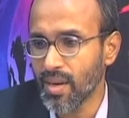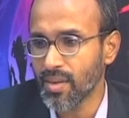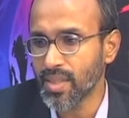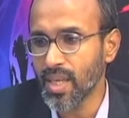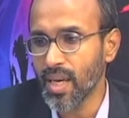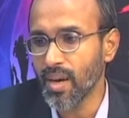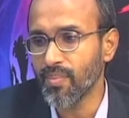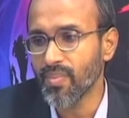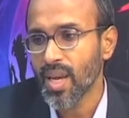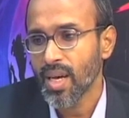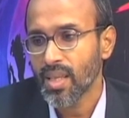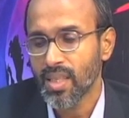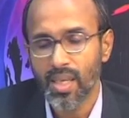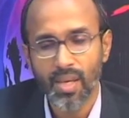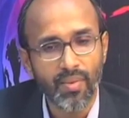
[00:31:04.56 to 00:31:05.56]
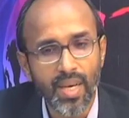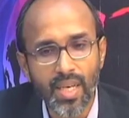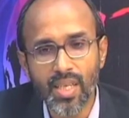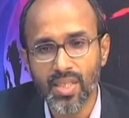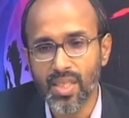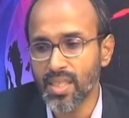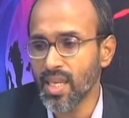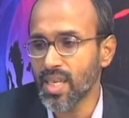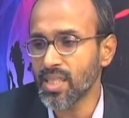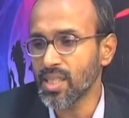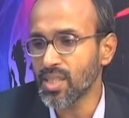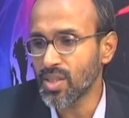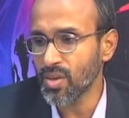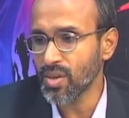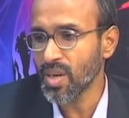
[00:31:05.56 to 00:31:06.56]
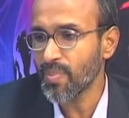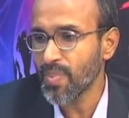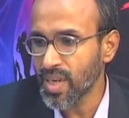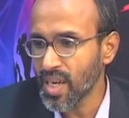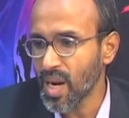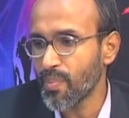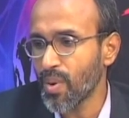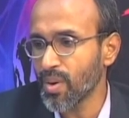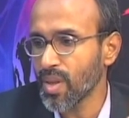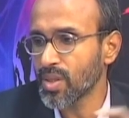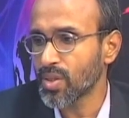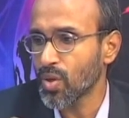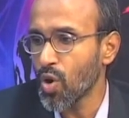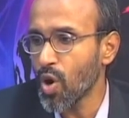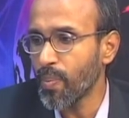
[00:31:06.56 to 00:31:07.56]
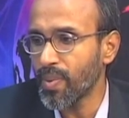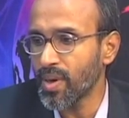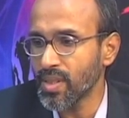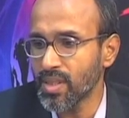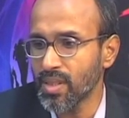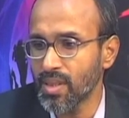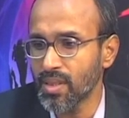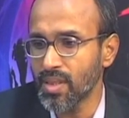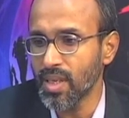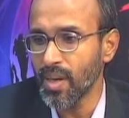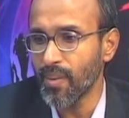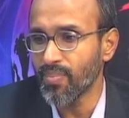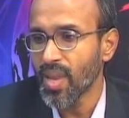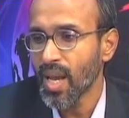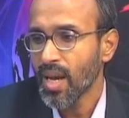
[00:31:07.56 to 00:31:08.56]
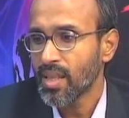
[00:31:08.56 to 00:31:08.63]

say the various intentions or depending upon the scope, the